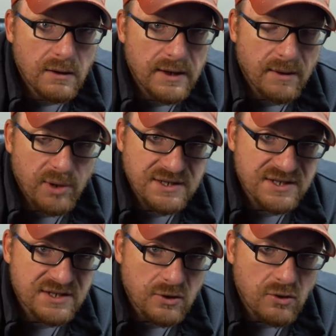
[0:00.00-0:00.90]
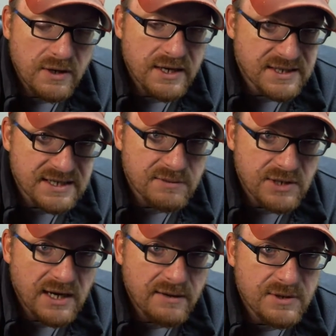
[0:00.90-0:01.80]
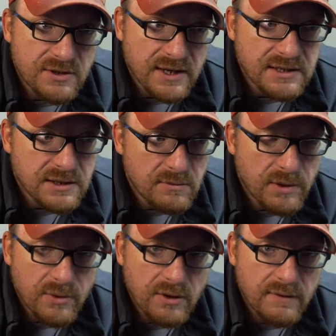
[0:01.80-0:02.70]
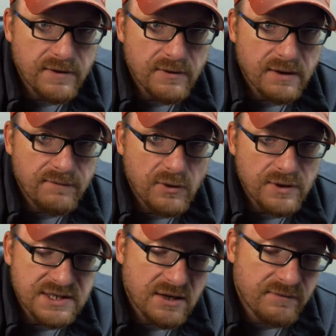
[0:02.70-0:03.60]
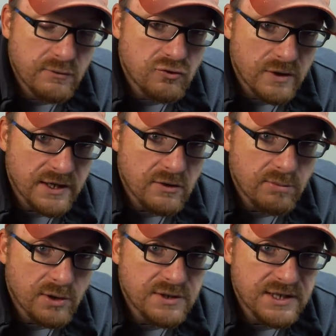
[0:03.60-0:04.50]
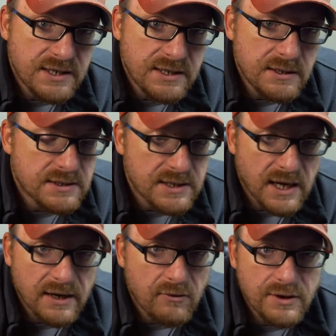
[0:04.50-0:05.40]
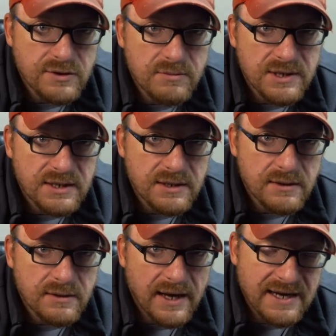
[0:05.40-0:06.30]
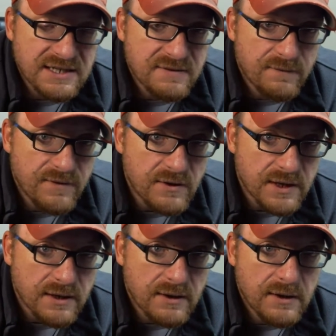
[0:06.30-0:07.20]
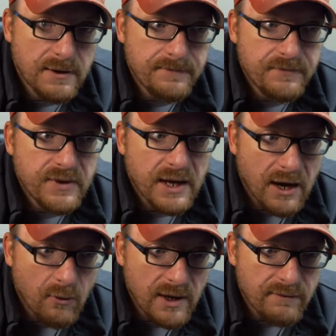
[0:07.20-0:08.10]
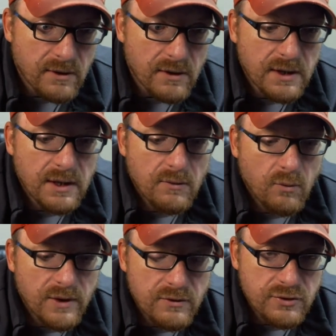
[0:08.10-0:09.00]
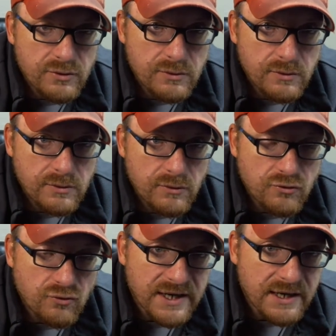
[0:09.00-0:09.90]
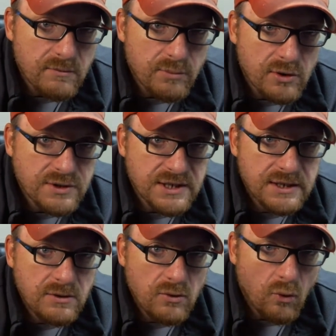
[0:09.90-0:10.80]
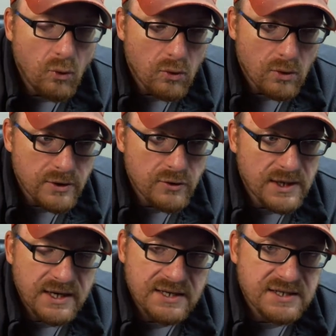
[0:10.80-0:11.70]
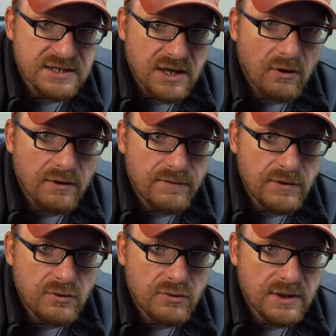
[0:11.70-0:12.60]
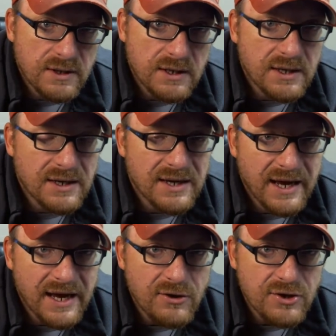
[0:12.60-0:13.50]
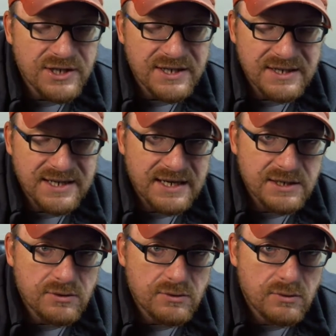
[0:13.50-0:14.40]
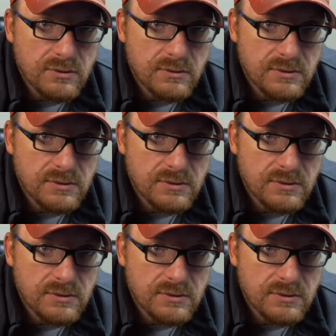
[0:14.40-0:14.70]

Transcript: that process is occurring, it takes some time. And so that's going to promote a feeling of fullness. Now, if you drink your protein in, it's not going to be as fulfilling. However, whether you drink in protein or you eat it as a solid food, the energy it takes to